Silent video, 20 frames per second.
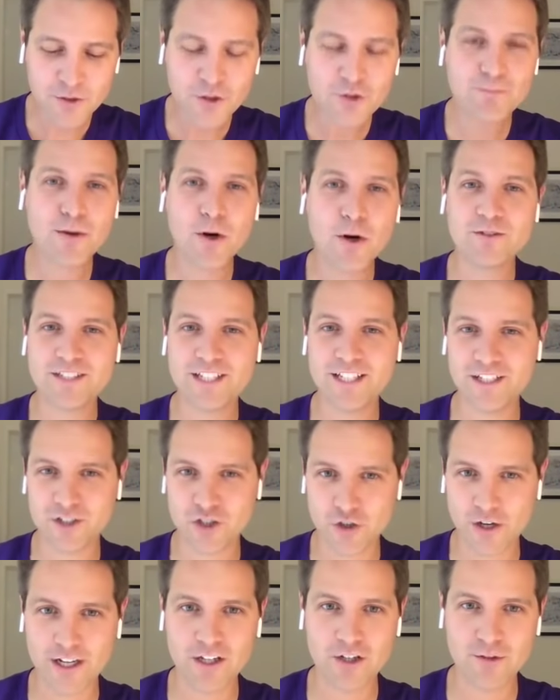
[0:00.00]
new boutique
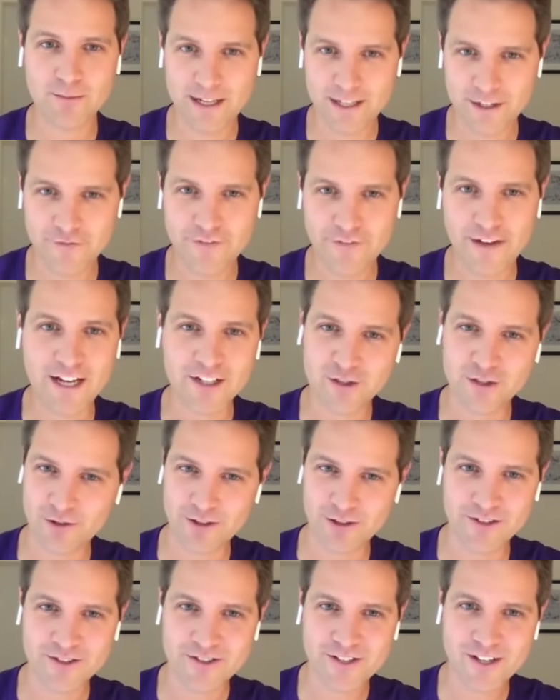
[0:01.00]
trailer
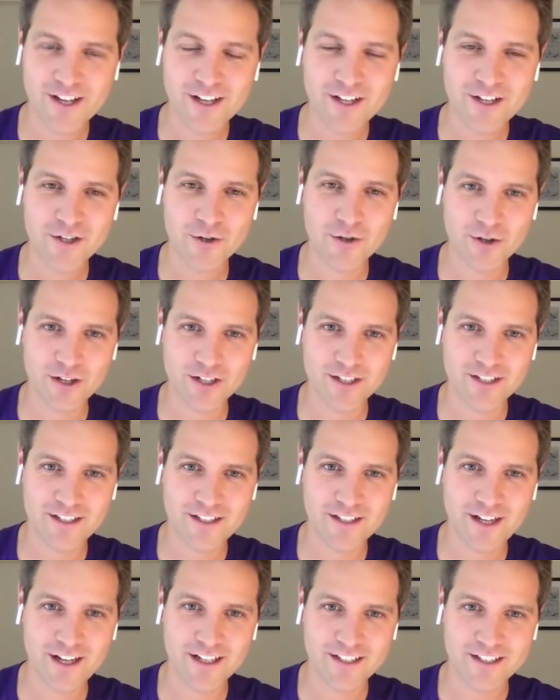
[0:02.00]
manufacturers who are
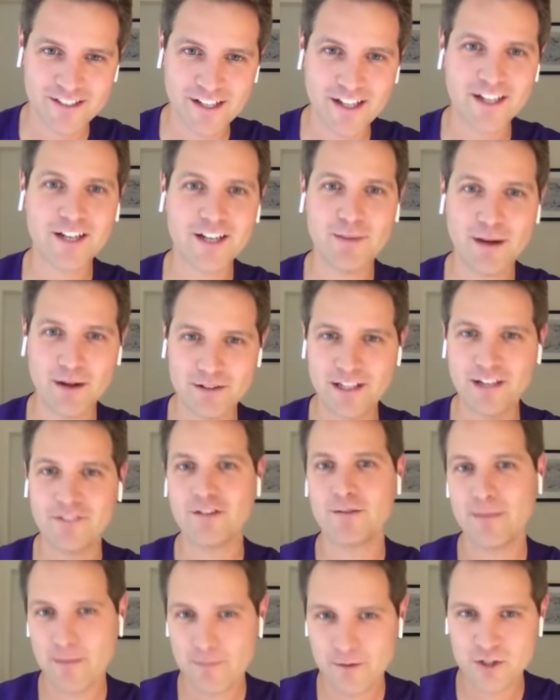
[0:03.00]
excited about
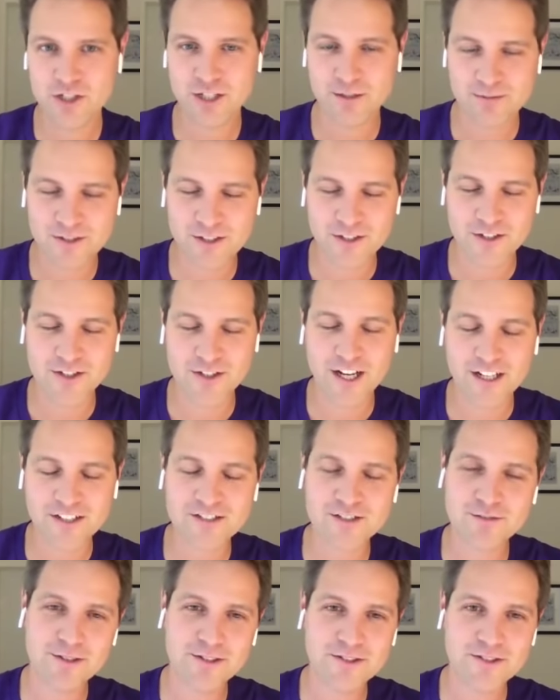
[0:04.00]
giving memberships to their
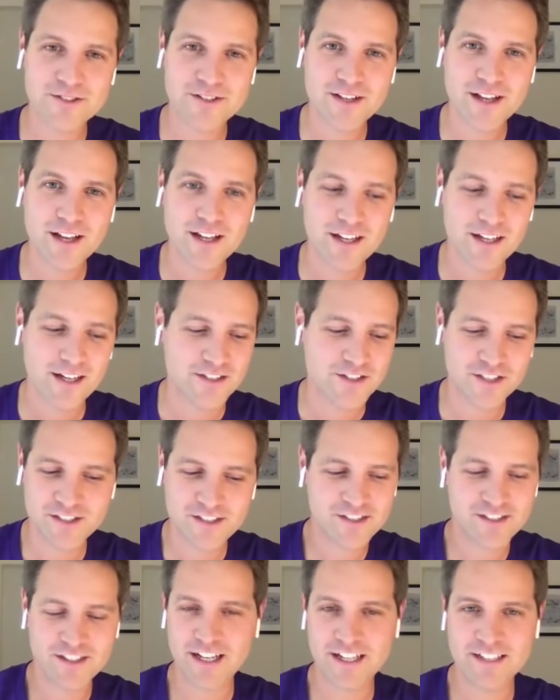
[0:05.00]
customers, just
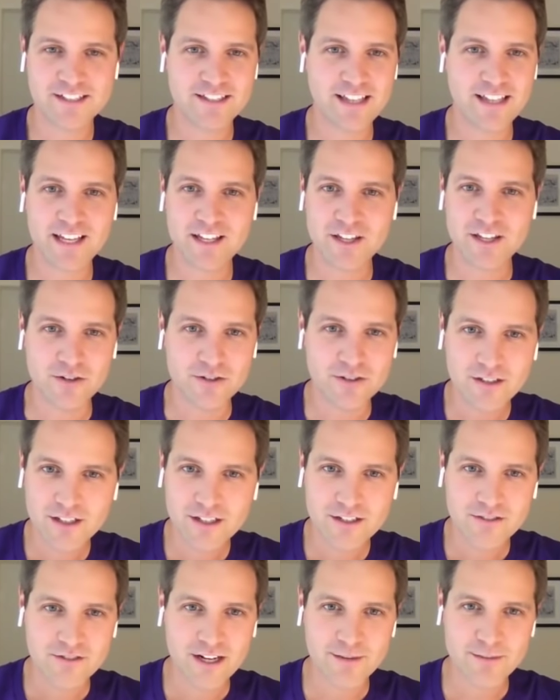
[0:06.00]
as a nice thank you,
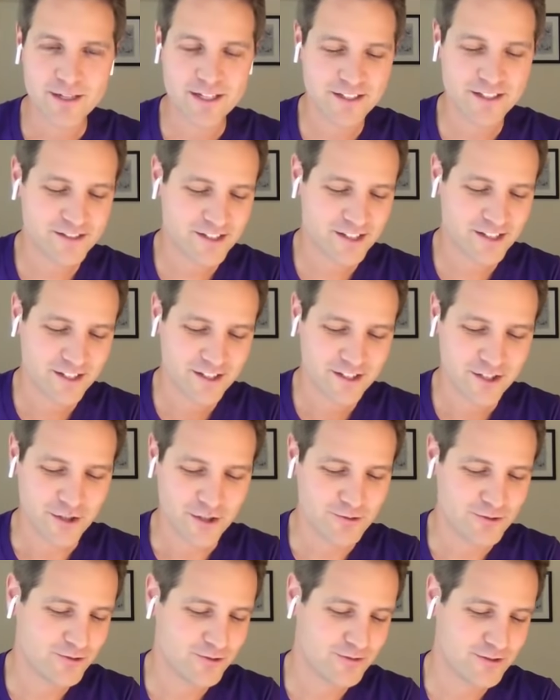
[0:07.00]
right? Because,
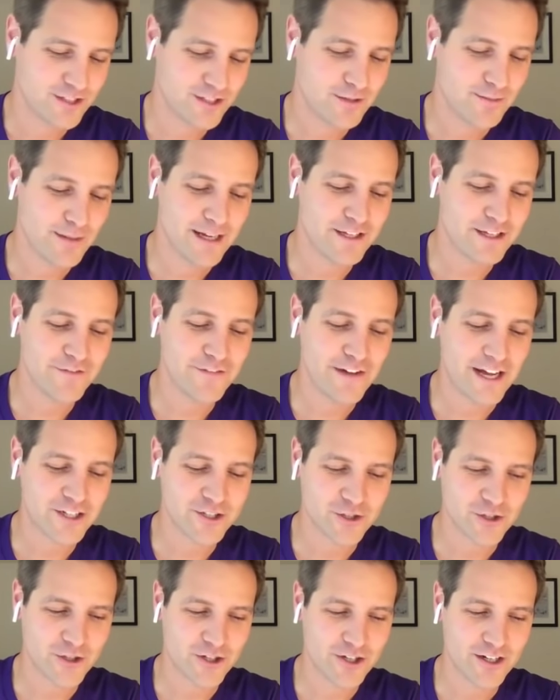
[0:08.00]
to the
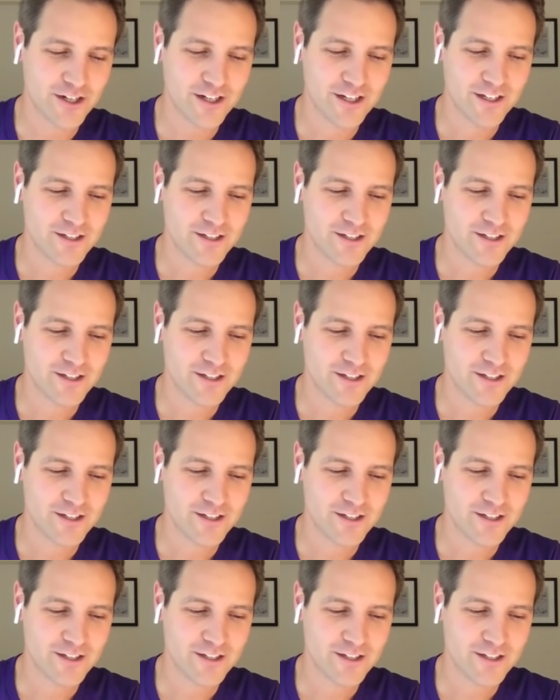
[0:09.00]
manufacturer,